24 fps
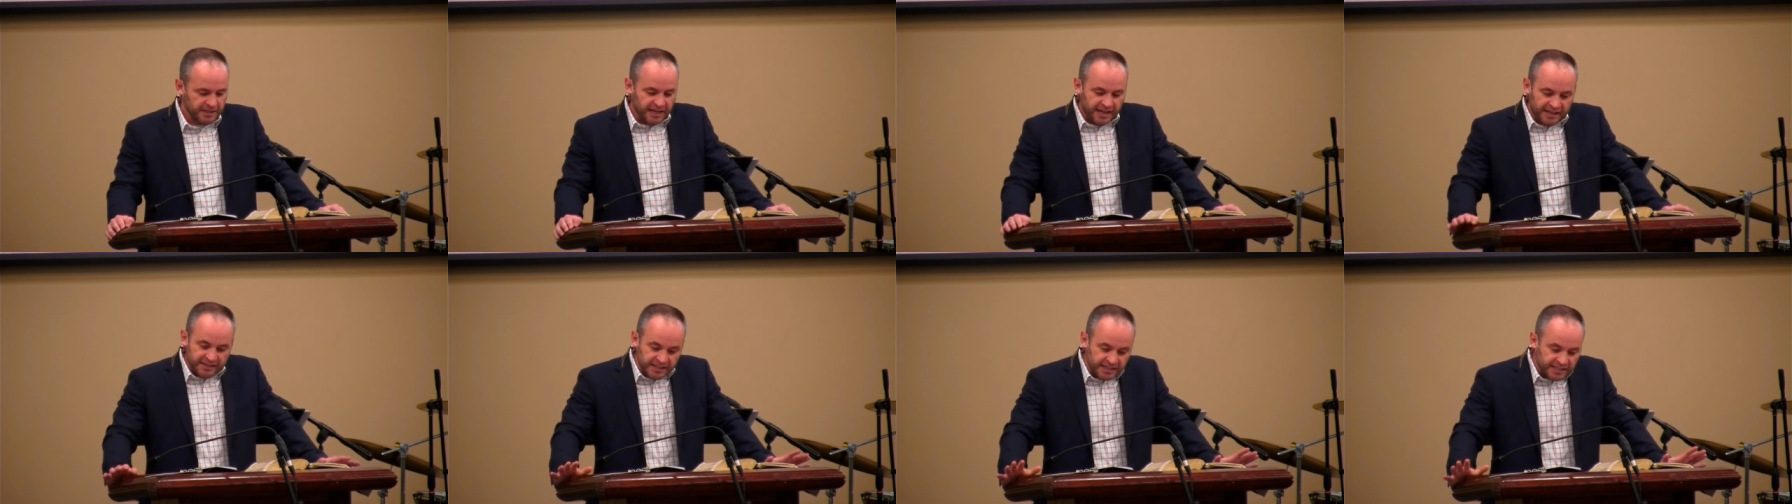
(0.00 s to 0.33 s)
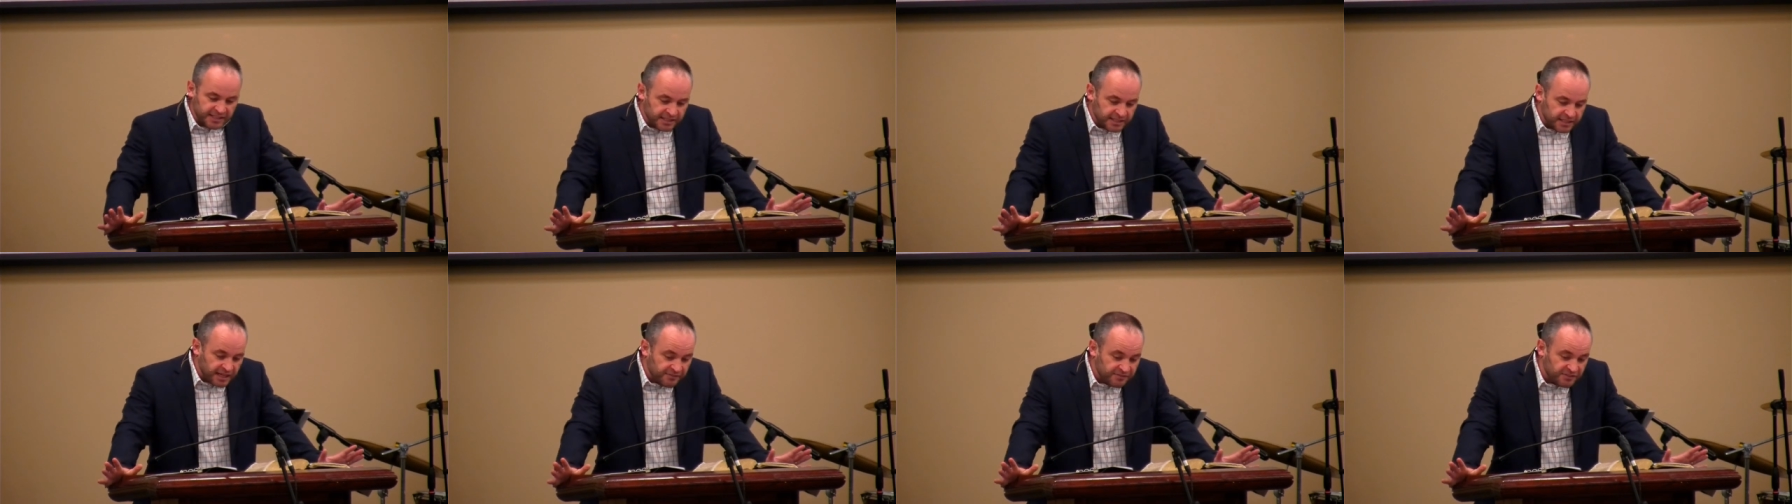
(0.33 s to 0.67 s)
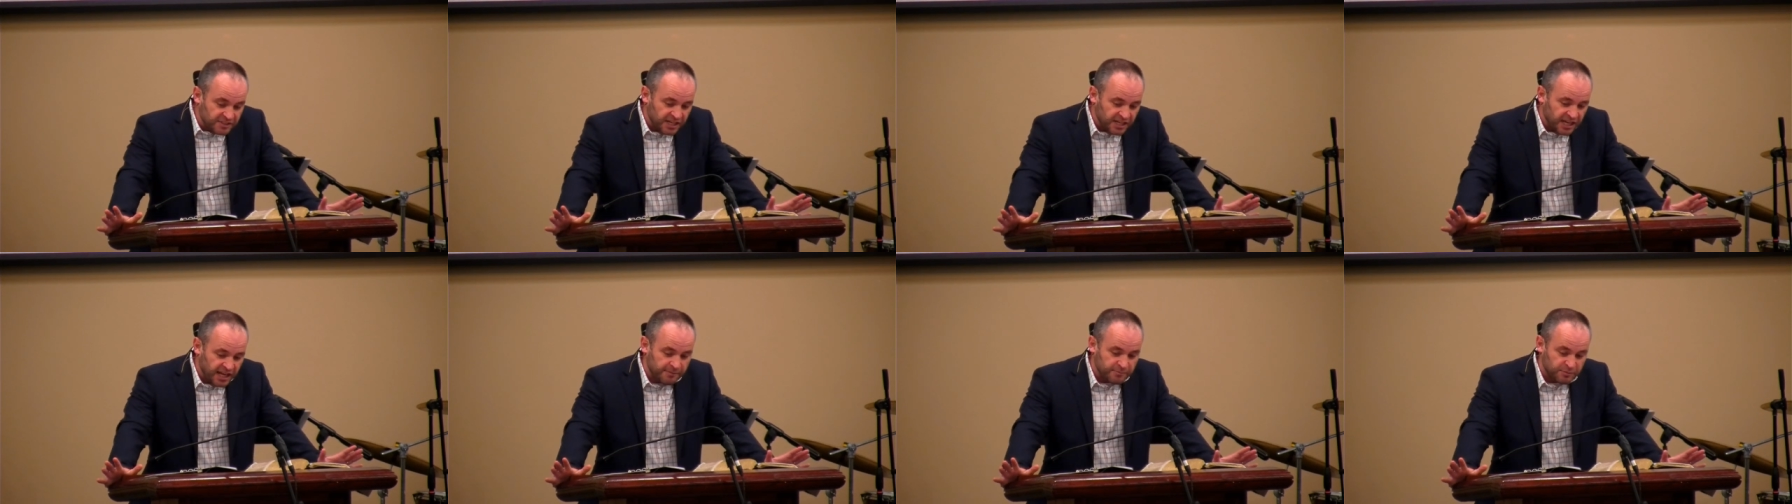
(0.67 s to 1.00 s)
And they didn't have
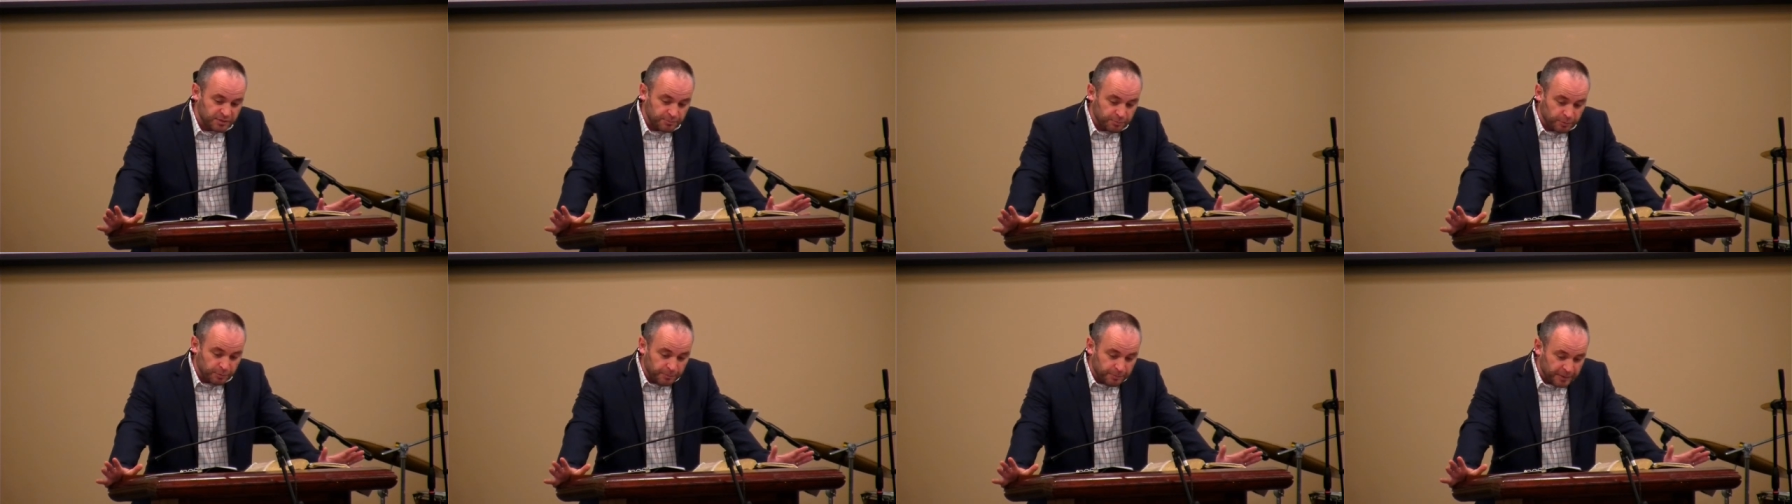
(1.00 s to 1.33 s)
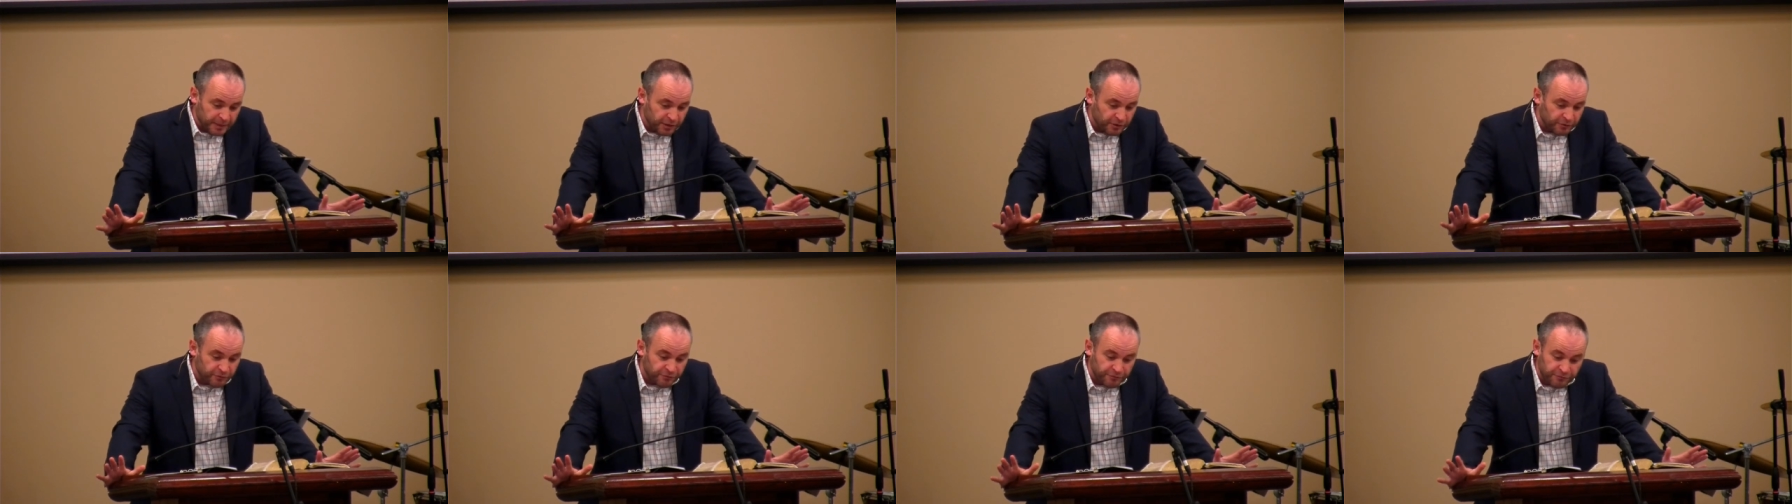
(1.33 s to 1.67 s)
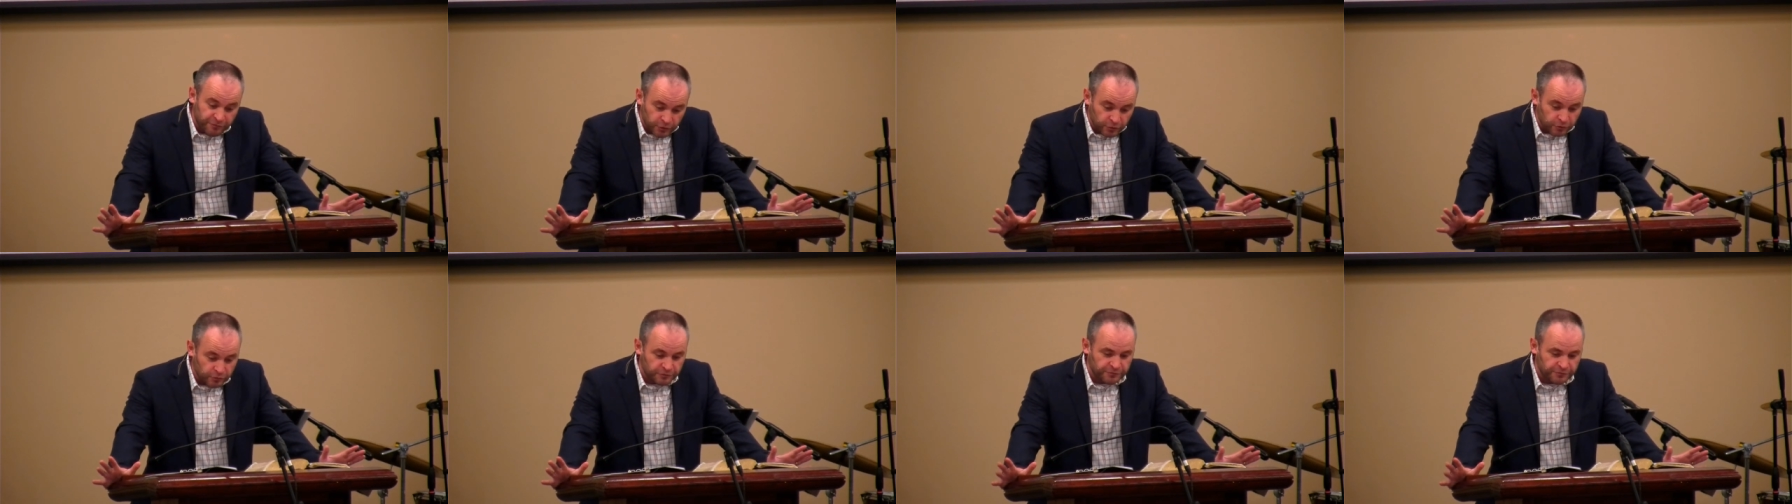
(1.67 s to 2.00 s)
time to prepare
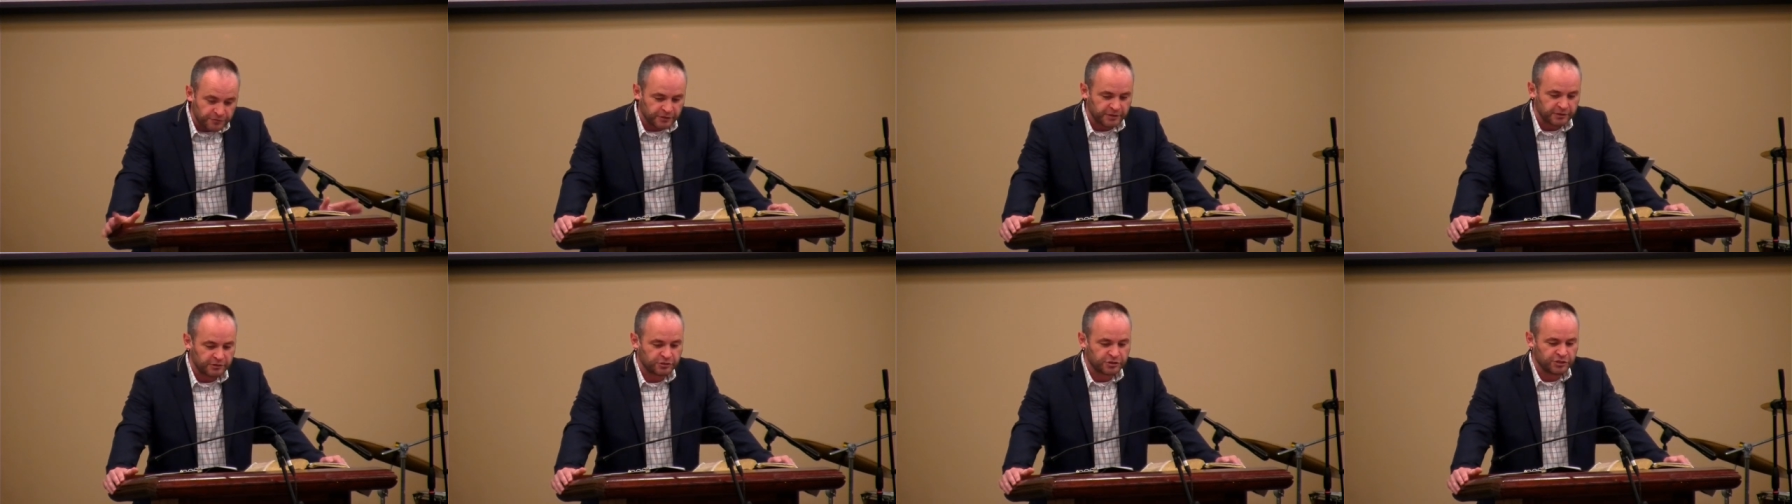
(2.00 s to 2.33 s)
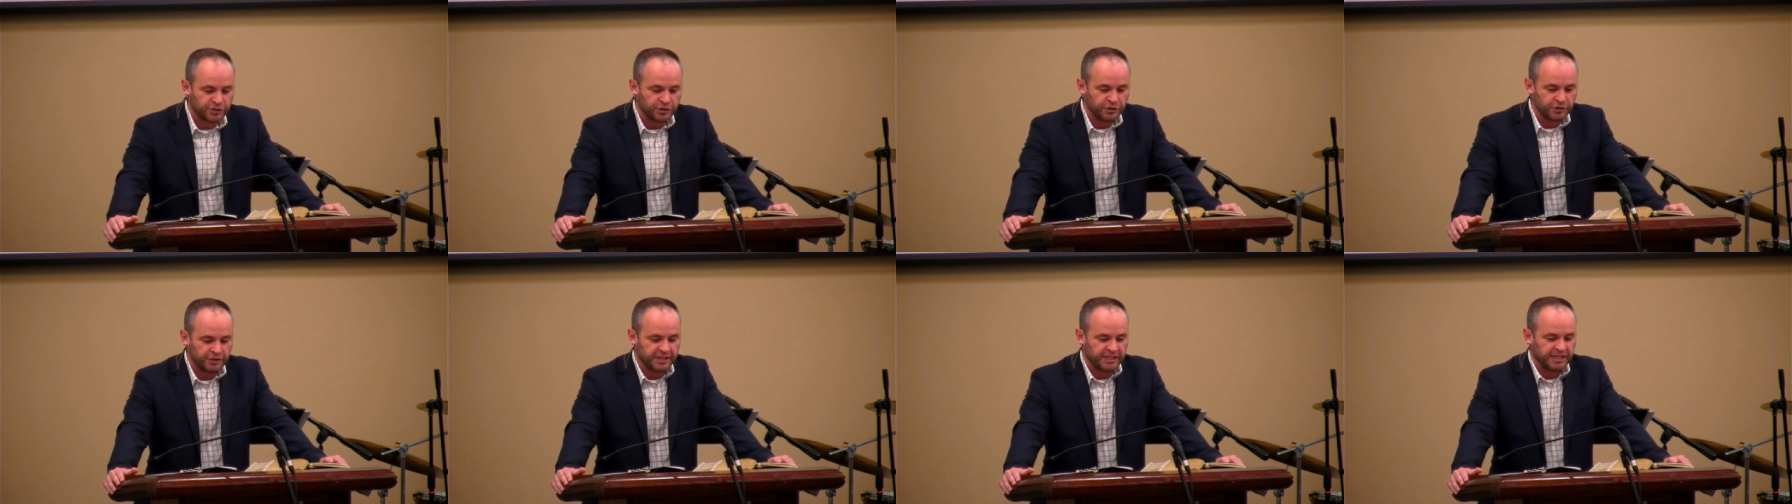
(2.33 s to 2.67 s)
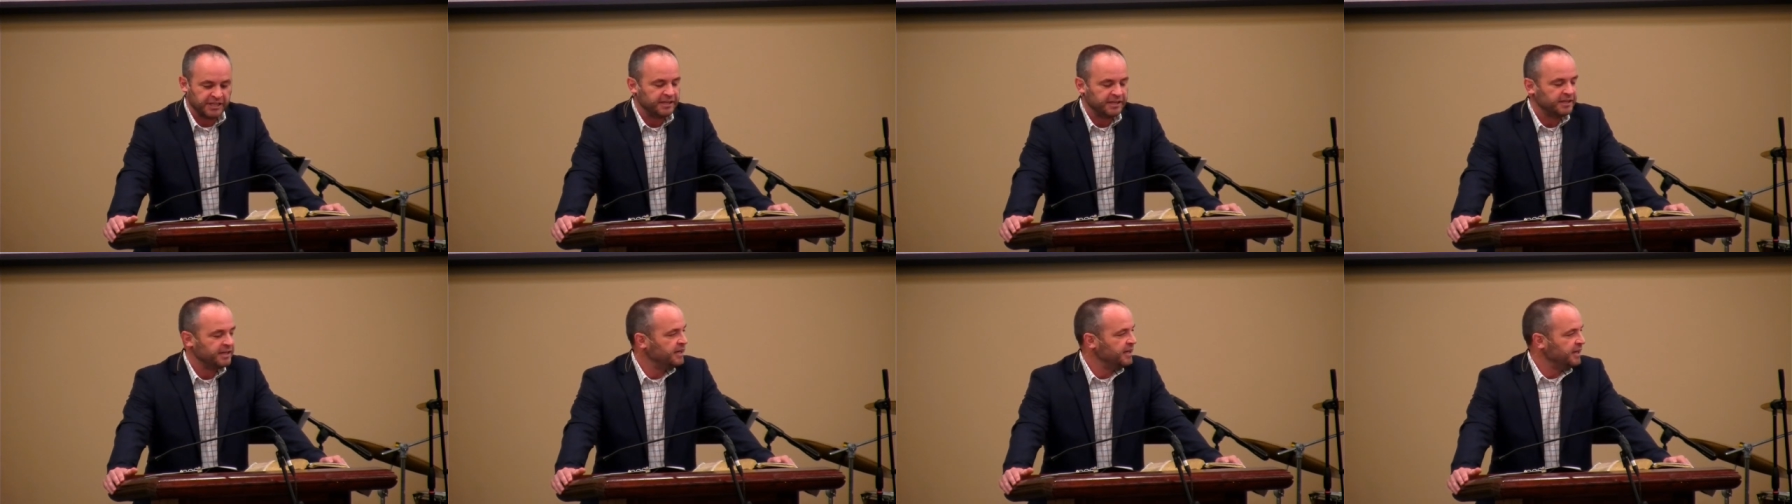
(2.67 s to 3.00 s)
food for their
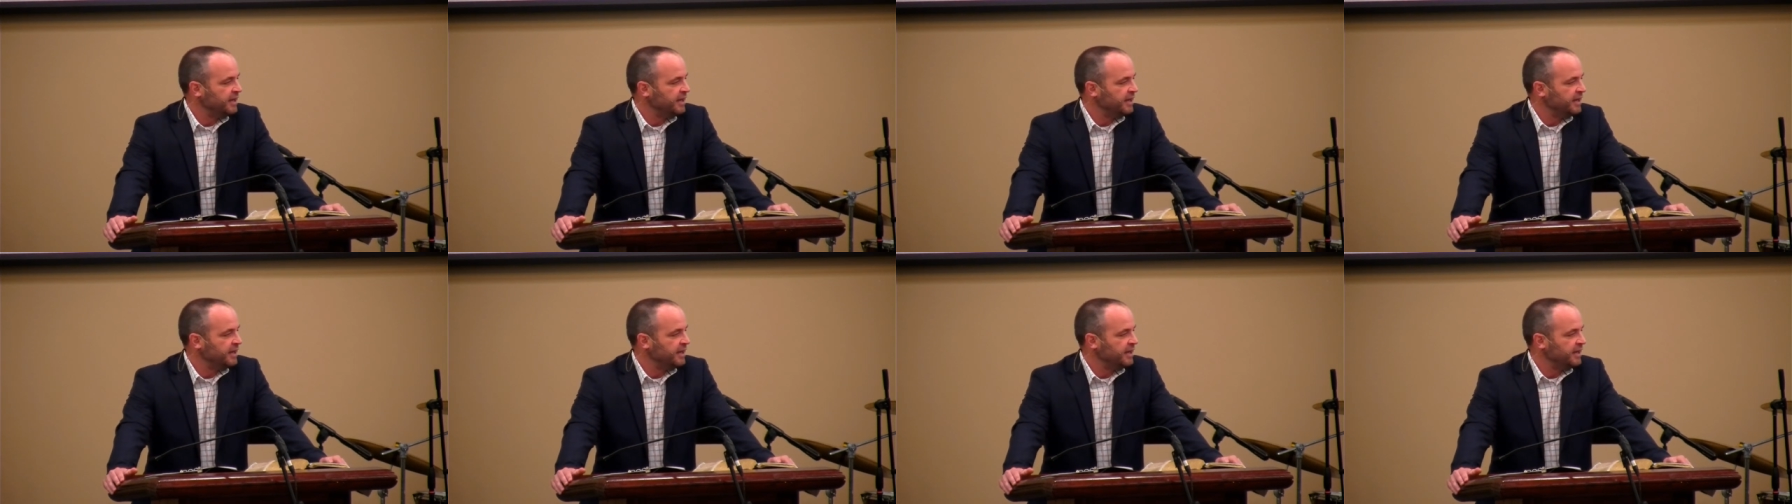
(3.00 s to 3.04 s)
journey.